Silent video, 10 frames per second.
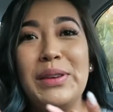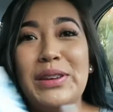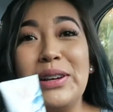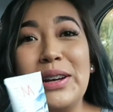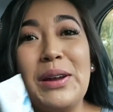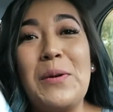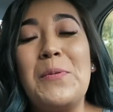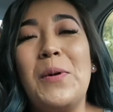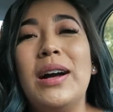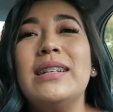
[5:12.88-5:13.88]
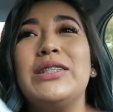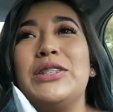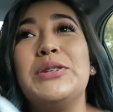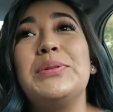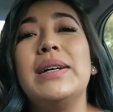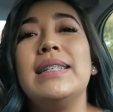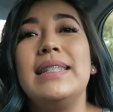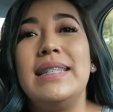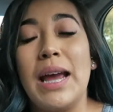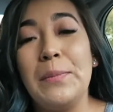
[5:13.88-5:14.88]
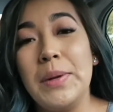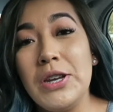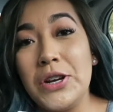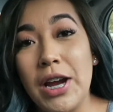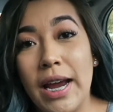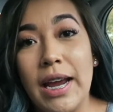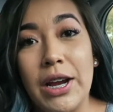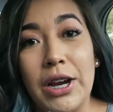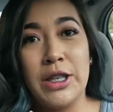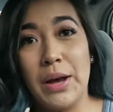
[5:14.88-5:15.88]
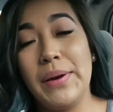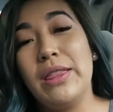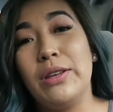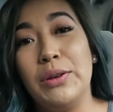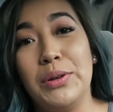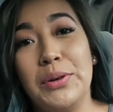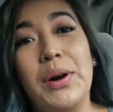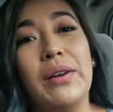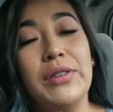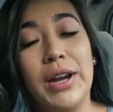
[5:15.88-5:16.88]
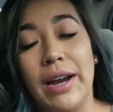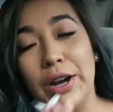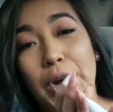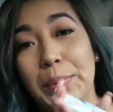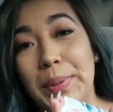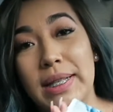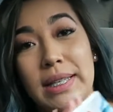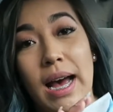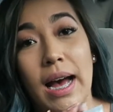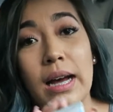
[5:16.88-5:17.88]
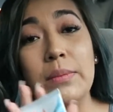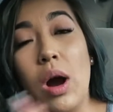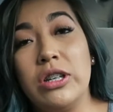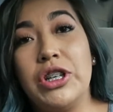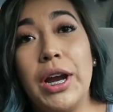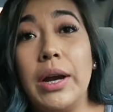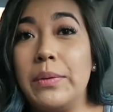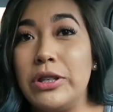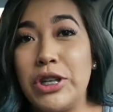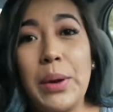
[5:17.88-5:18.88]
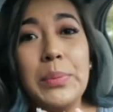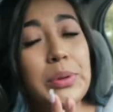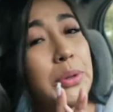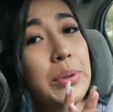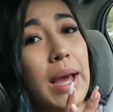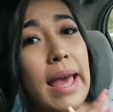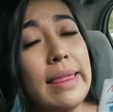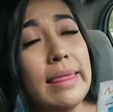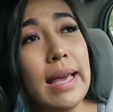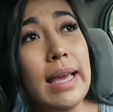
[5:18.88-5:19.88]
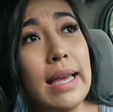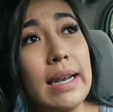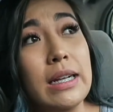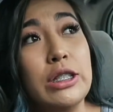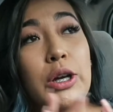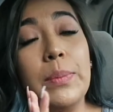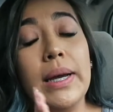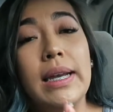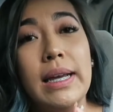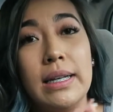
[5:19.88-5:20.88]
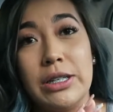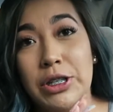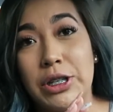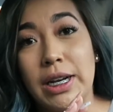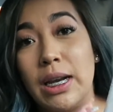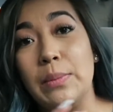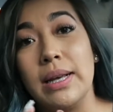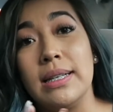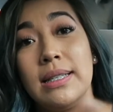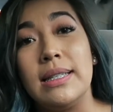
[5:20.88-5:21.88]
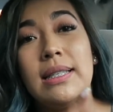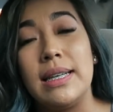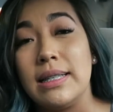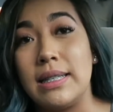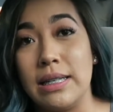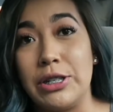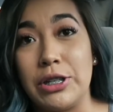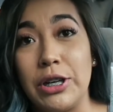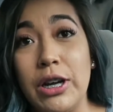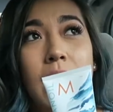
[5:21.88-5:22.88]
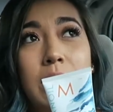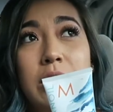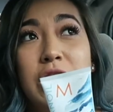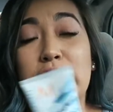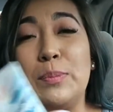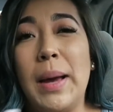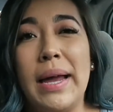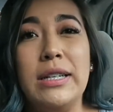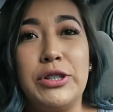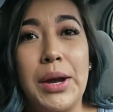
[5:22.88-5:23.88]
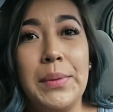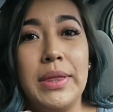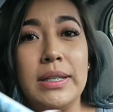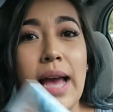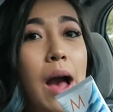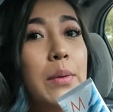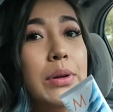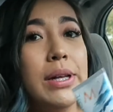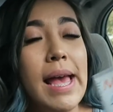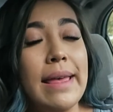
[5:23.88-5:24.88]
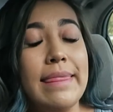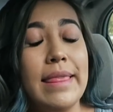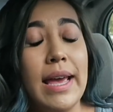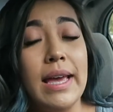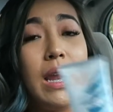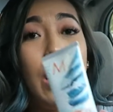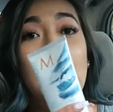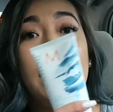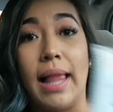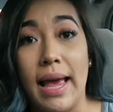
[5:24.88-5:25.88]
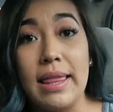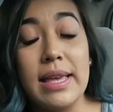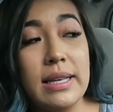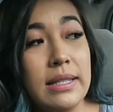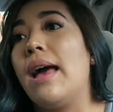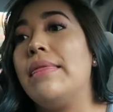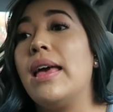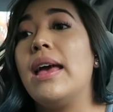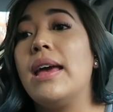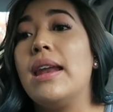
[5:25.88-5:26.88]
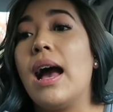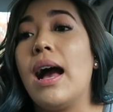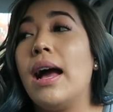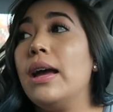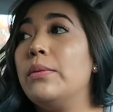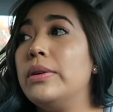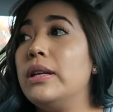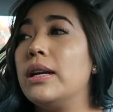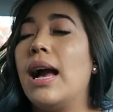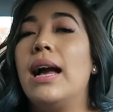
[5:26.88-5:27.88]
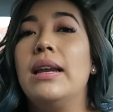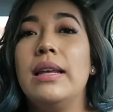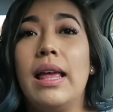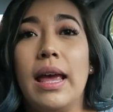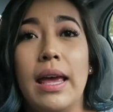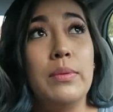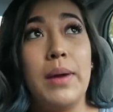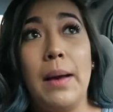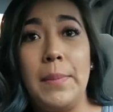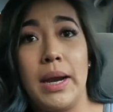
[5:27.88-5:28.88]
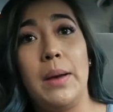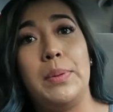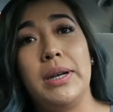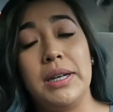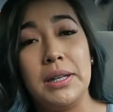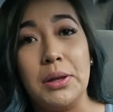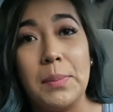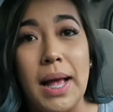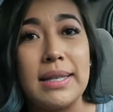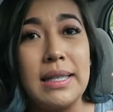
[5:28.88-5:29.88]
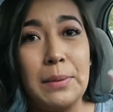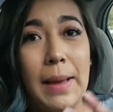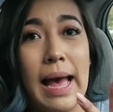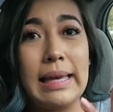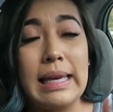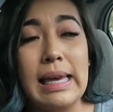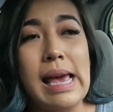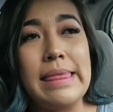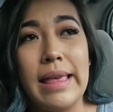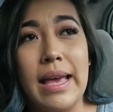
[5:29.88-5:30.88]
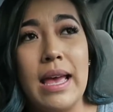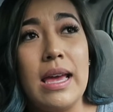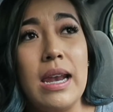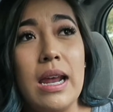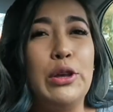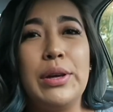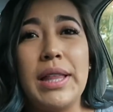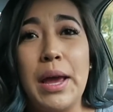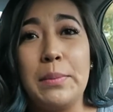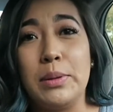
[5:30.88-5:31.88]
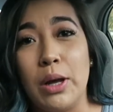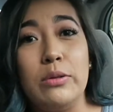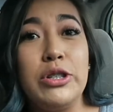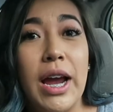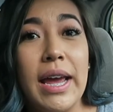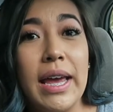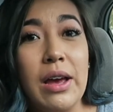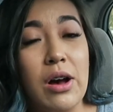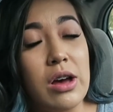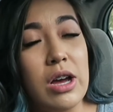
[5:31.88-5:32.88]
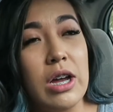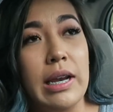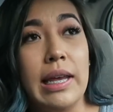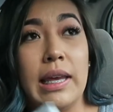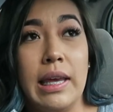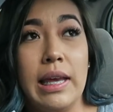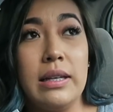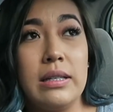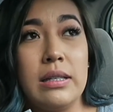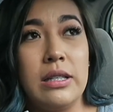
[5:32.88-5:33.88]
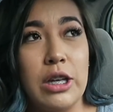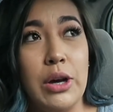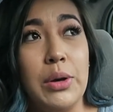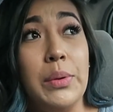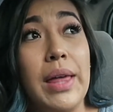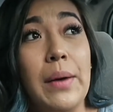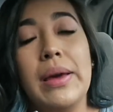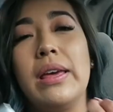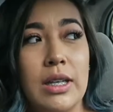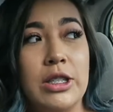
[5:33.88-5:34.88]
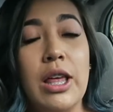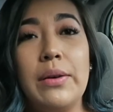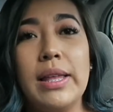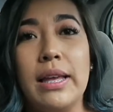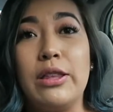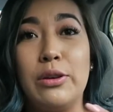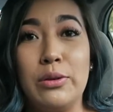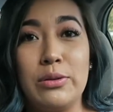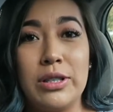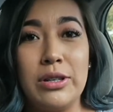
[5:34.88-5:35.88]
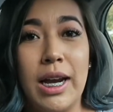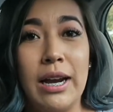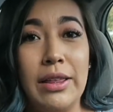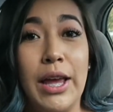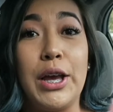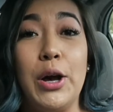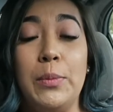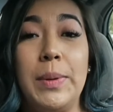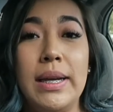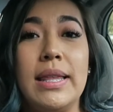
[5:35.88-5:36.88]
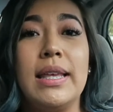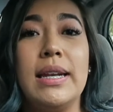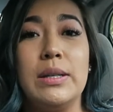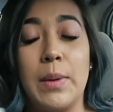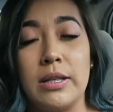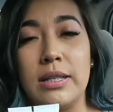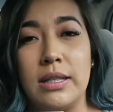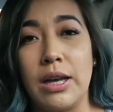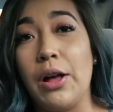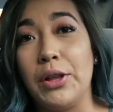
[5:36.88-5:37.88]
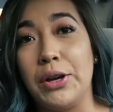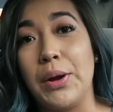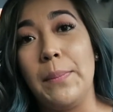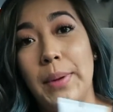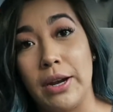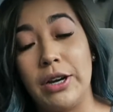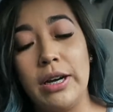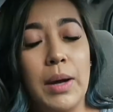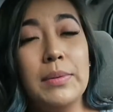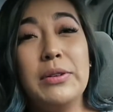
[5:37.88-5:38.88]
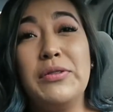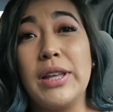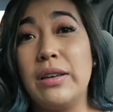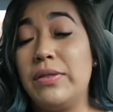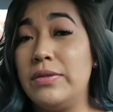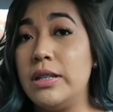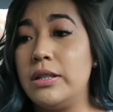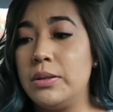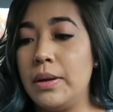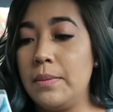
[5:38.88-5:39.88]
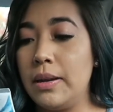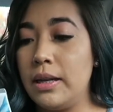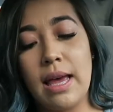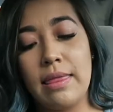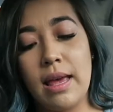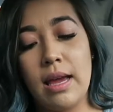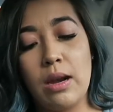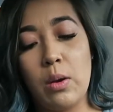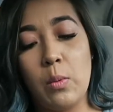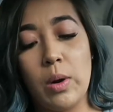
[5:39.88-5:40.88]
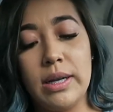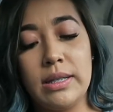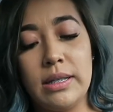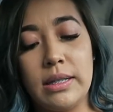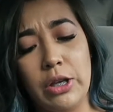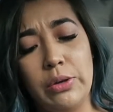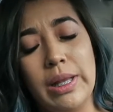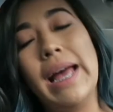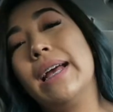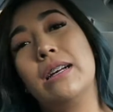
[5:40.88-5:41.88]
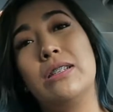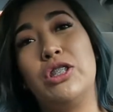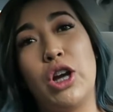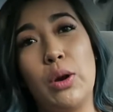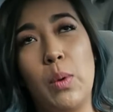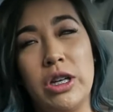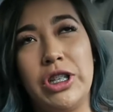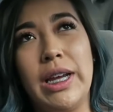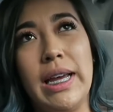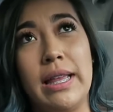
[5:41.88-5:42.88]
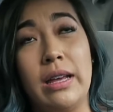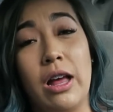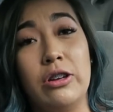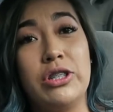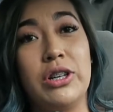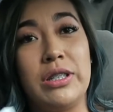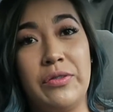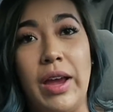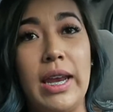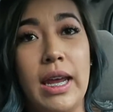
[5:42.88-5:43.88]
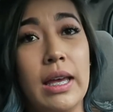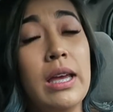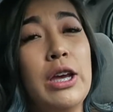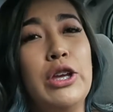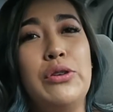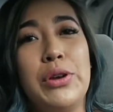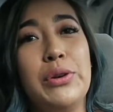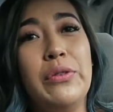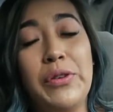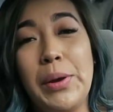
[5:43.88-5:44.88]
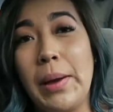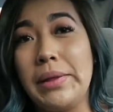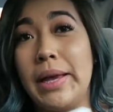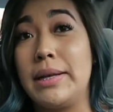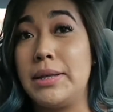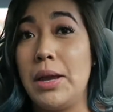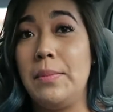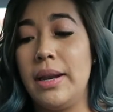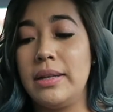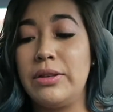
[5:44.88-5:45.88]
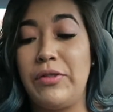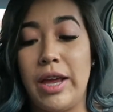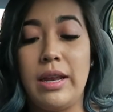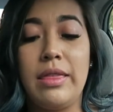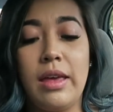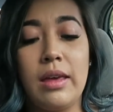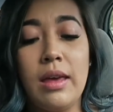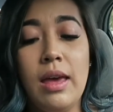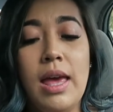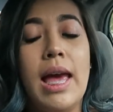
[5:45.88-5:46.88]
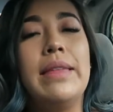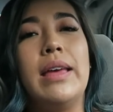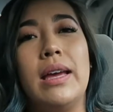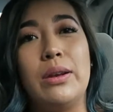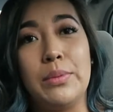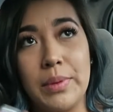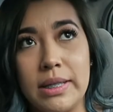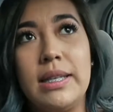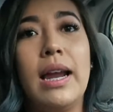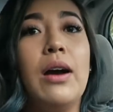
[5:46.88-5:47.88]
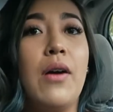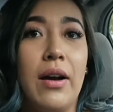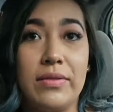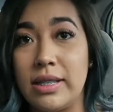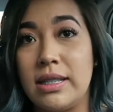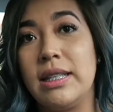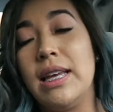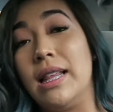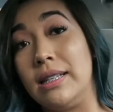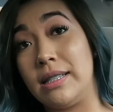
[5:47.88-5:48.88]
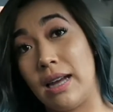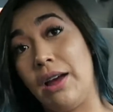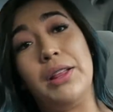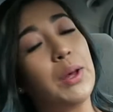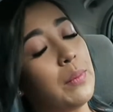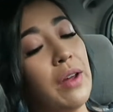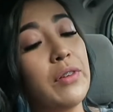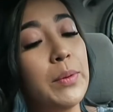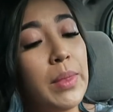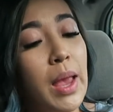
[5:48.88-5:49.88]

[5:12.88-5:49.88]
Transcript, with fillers: you're gonna want to dampen your hair so that way the cuticle of your hair opens up wash your hair with shampoo and then don't put any conditioner in it because this is conditioner I would just pat it dry with a towel and then apply this and then I would kind of like wrap it up put it in a little plastic baggie and then you can like blow dry it on heat so that way so that way like the cuticles in your hair like open and then it deposits the color better. Probably for like 15 to 20 minutes. And then once you like start washing it and the color starts fading, you can do it for about like 10 minutes if anything. And then rinse it out obviously and then style it, whatever.